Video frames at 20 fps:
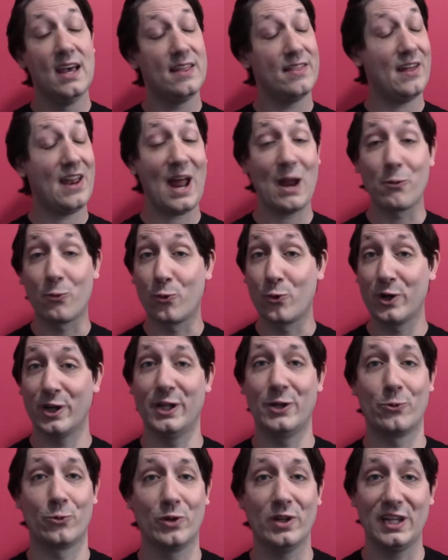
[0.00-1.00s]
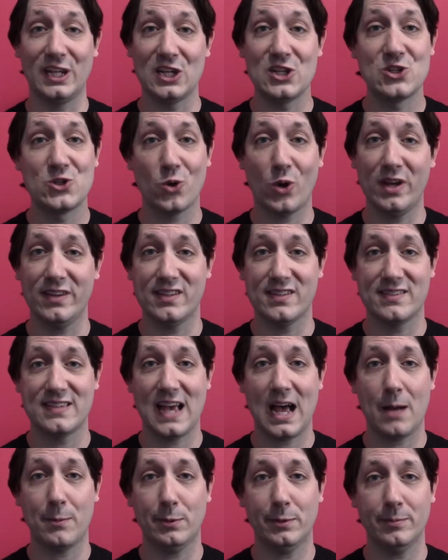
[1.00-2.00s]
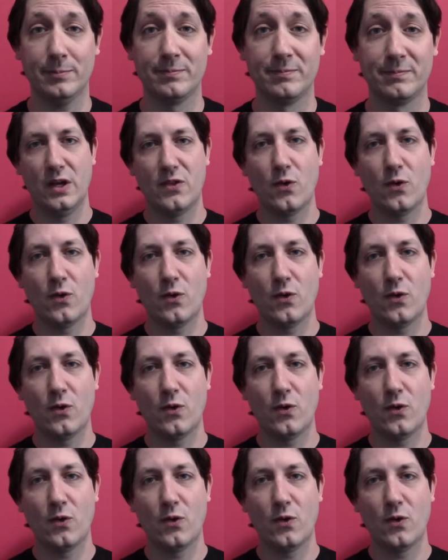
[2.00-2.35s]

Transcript: that I really enjoyed this album.